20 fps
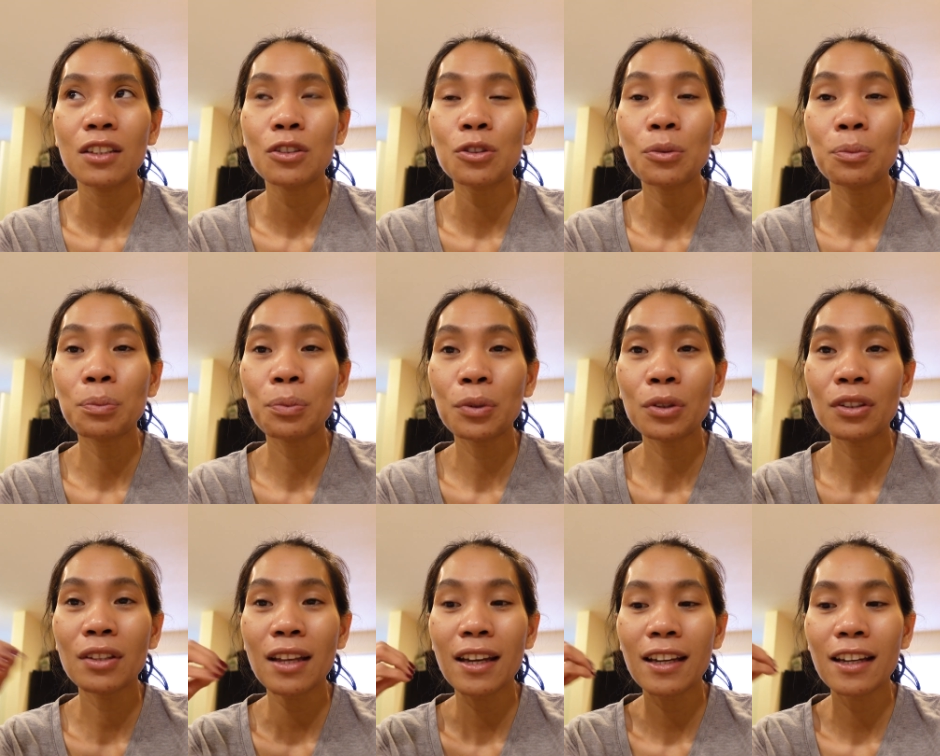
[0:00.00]
to
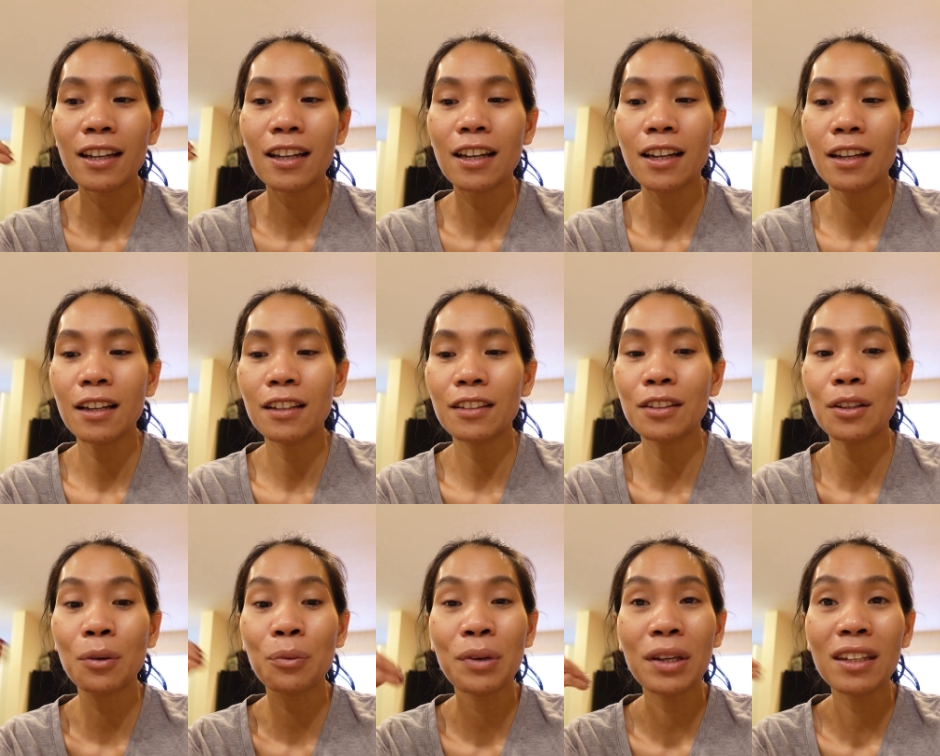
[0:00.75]
protect
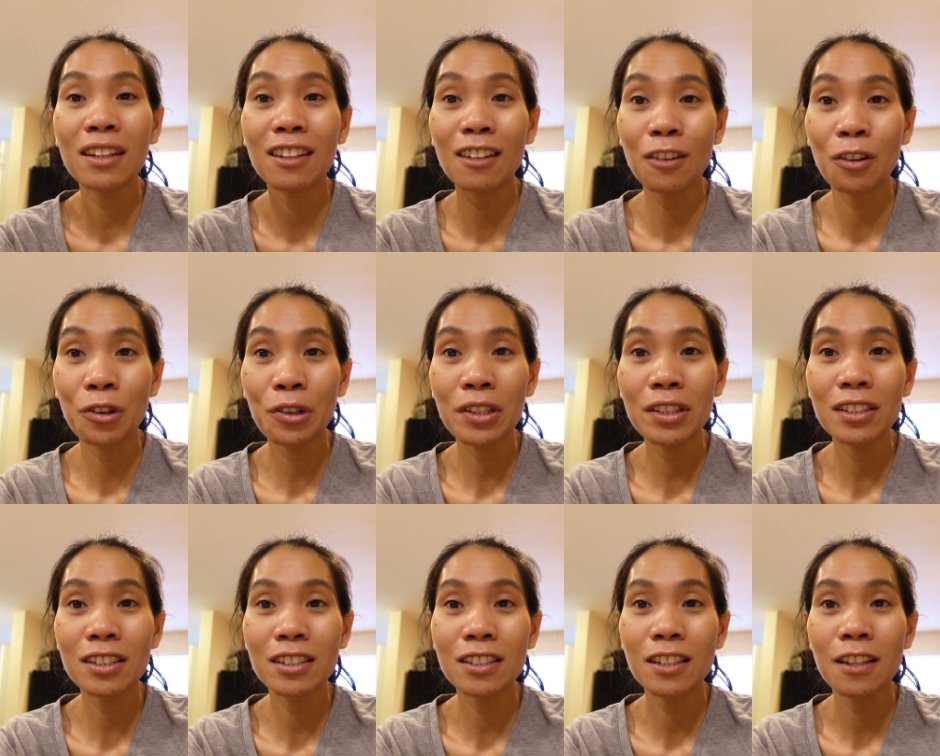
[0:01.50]
the wind
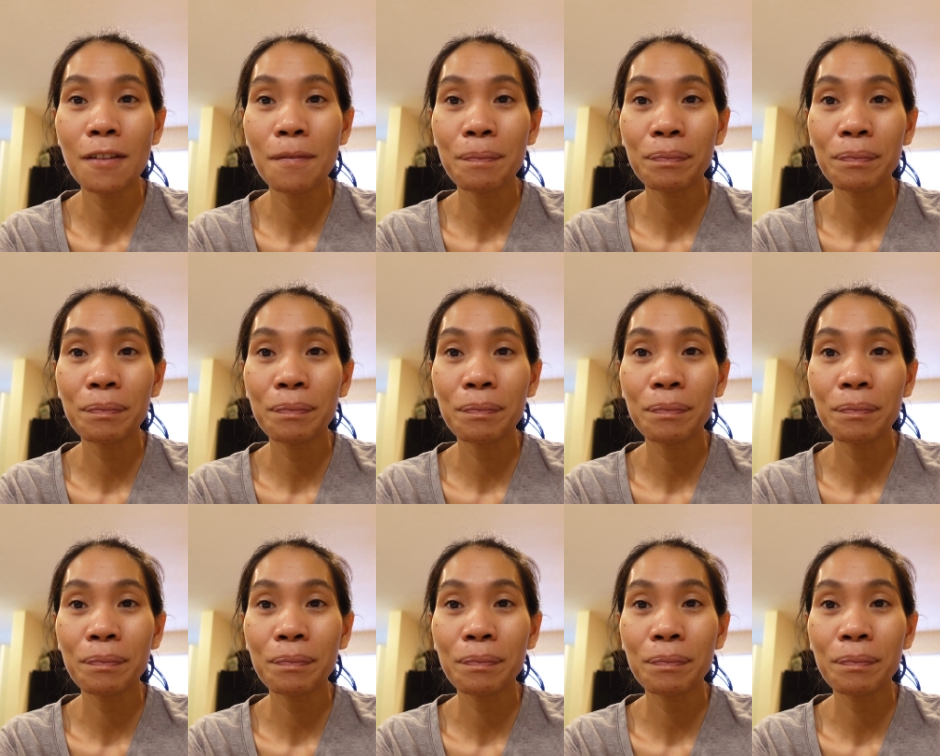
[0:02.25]
noise.